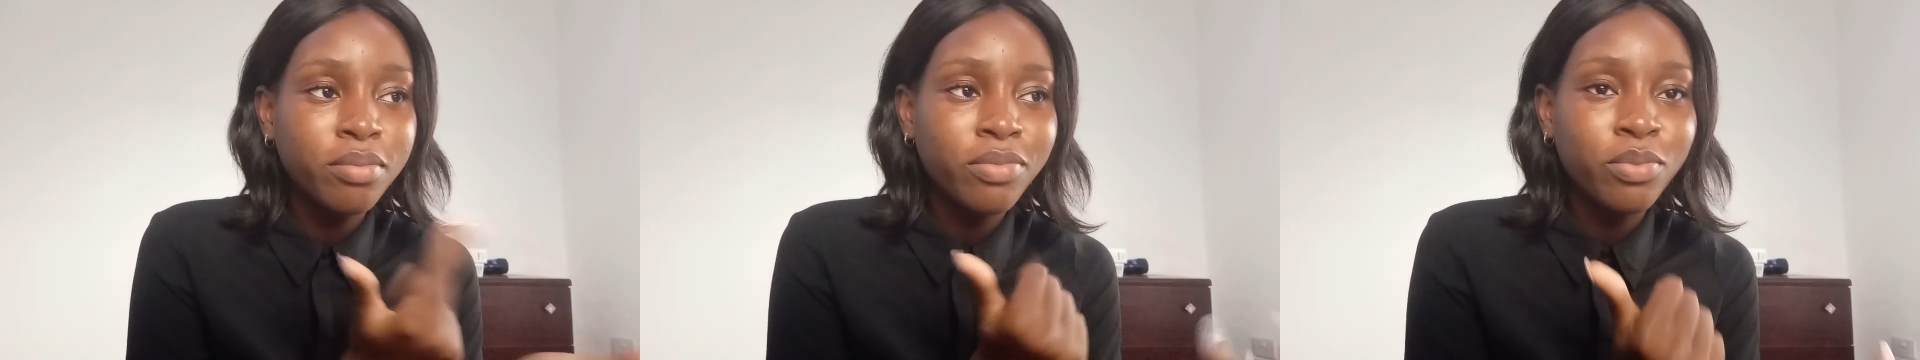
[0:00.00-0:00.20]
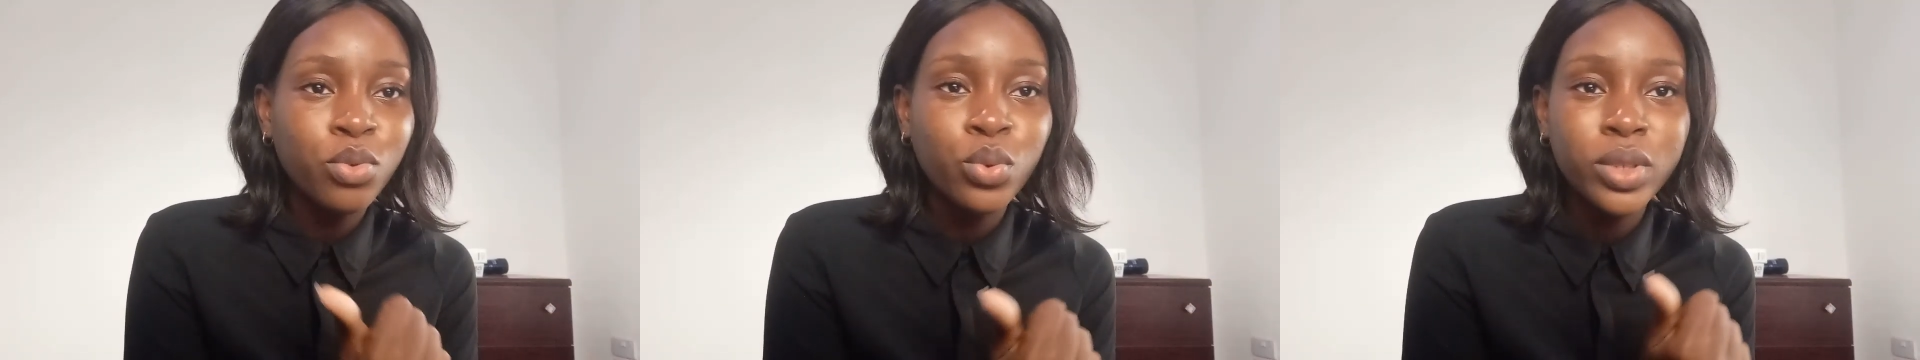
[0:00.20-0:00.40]

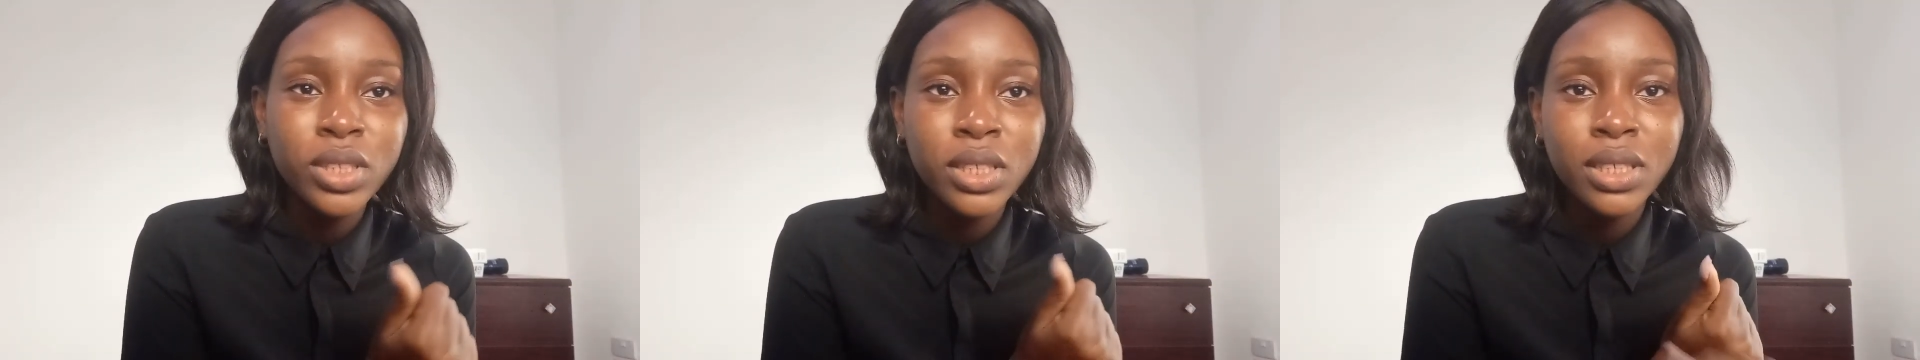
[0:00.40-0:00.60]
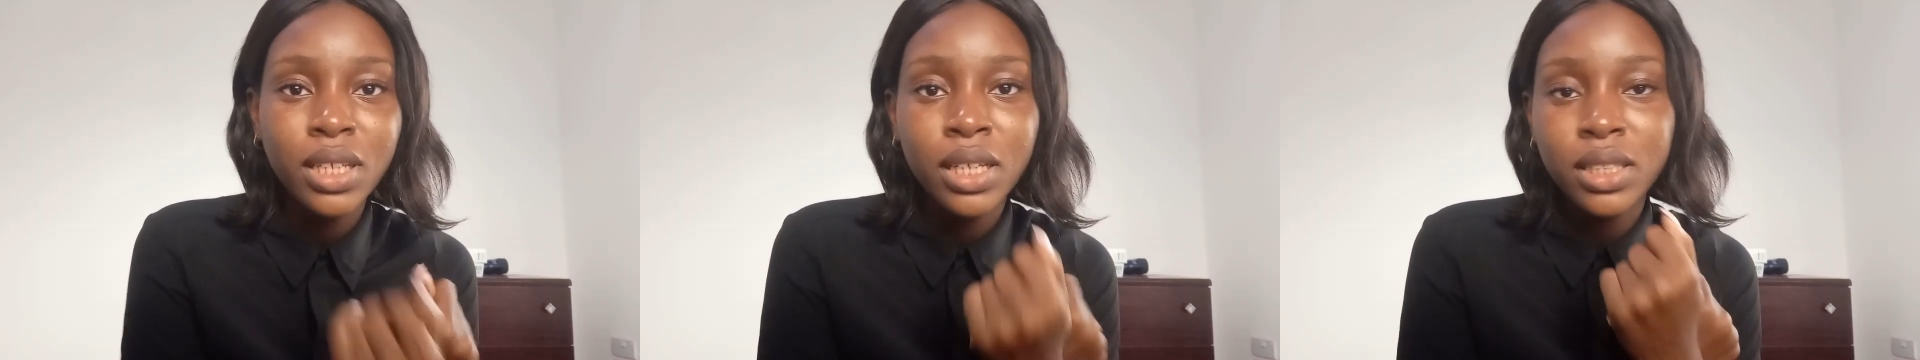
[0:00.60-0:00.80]
quizzes
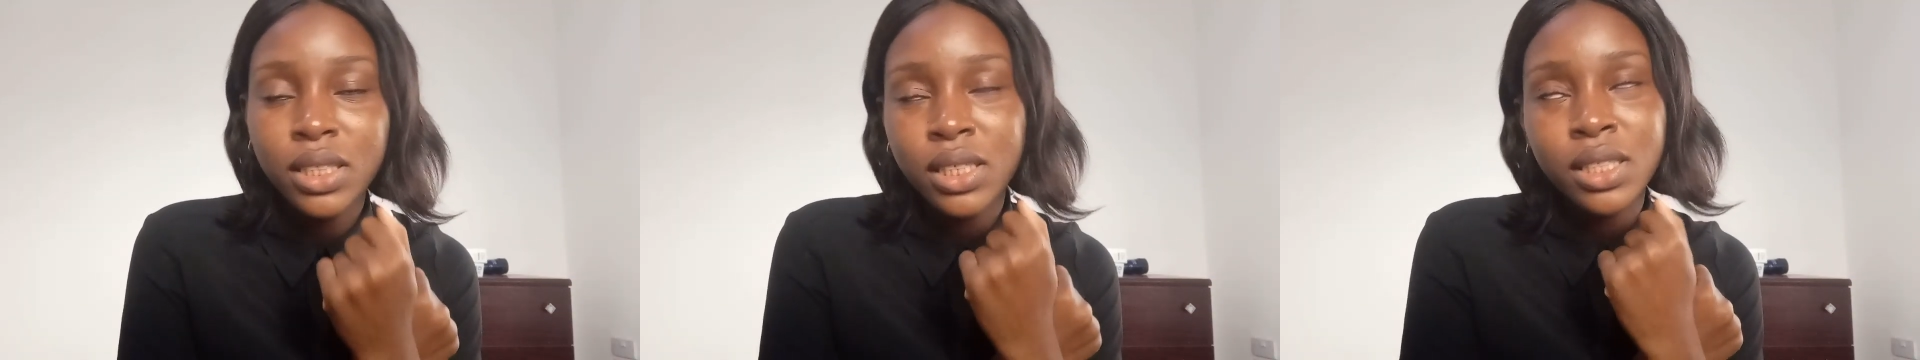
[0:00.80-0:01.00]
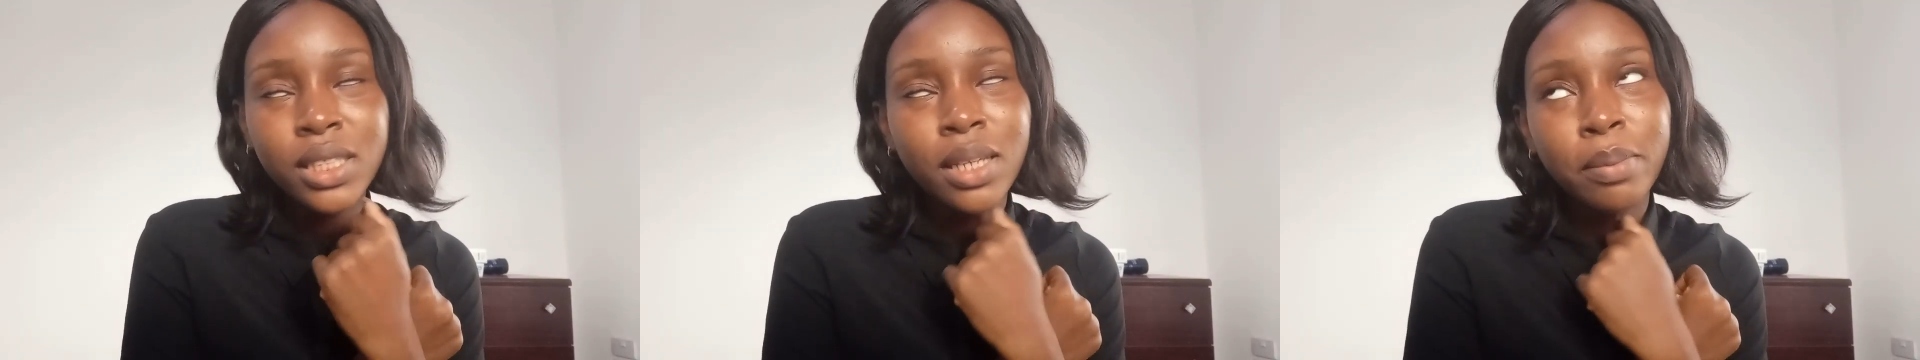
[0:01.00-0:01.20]
like
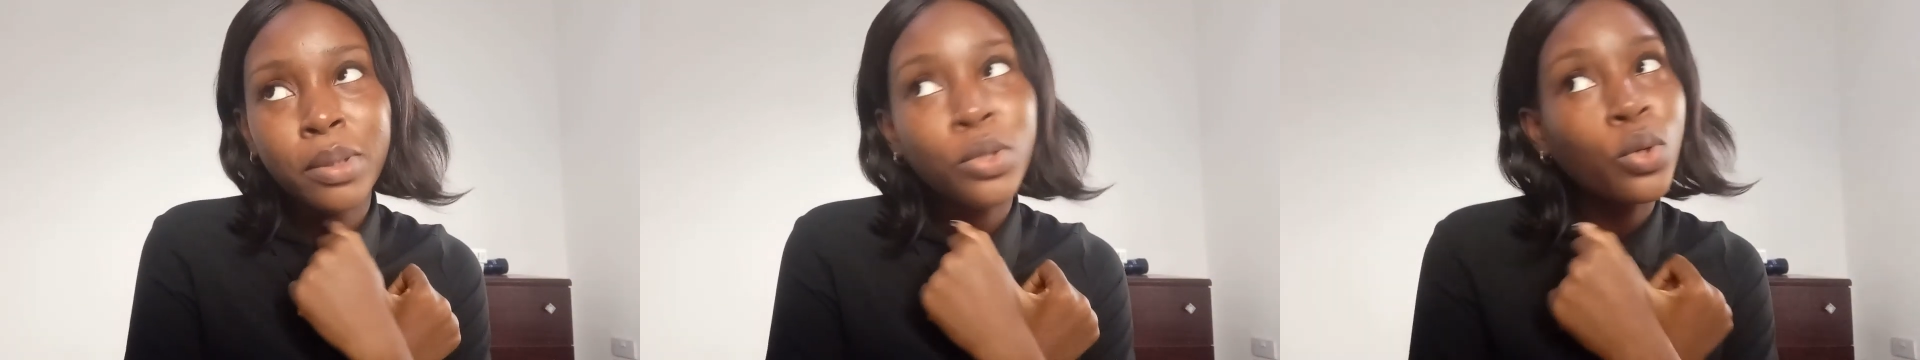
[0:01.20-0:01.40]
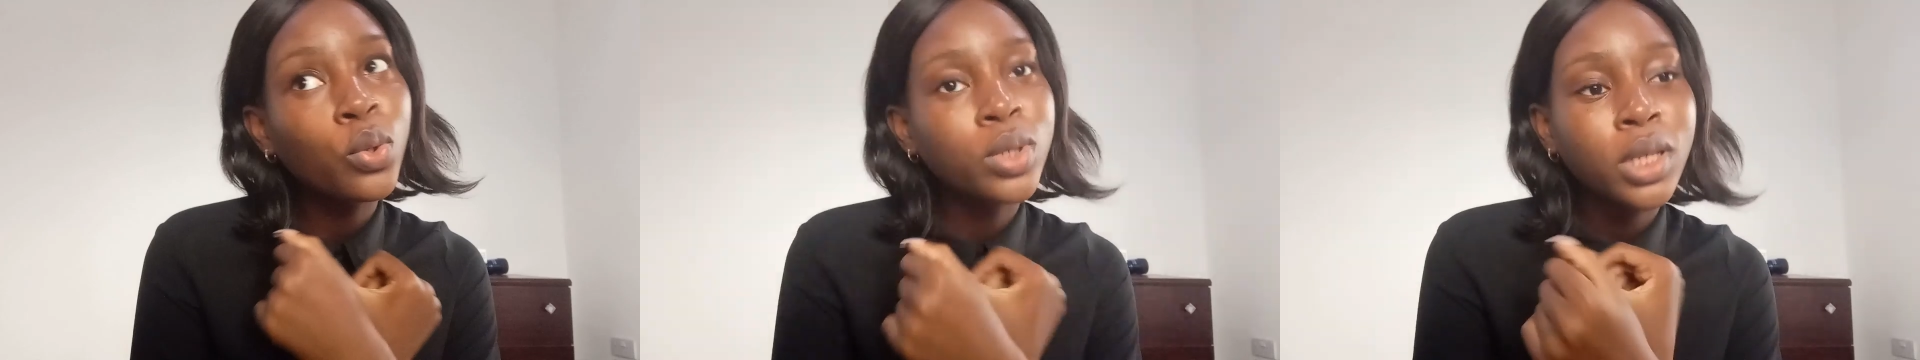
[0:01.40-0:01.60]
this, let me
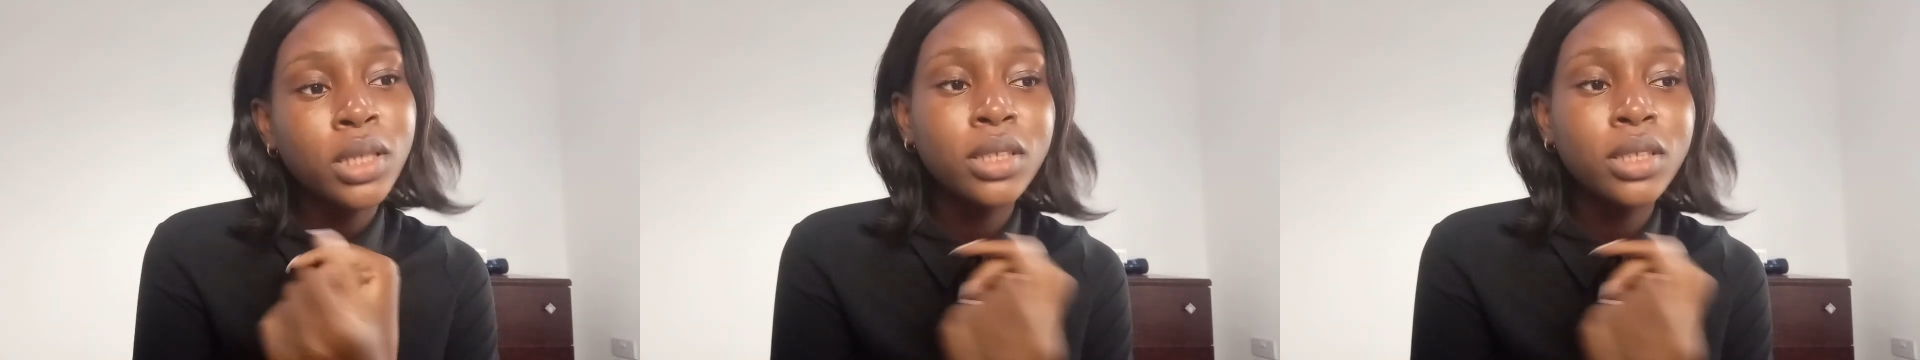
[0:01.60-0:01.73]
know down in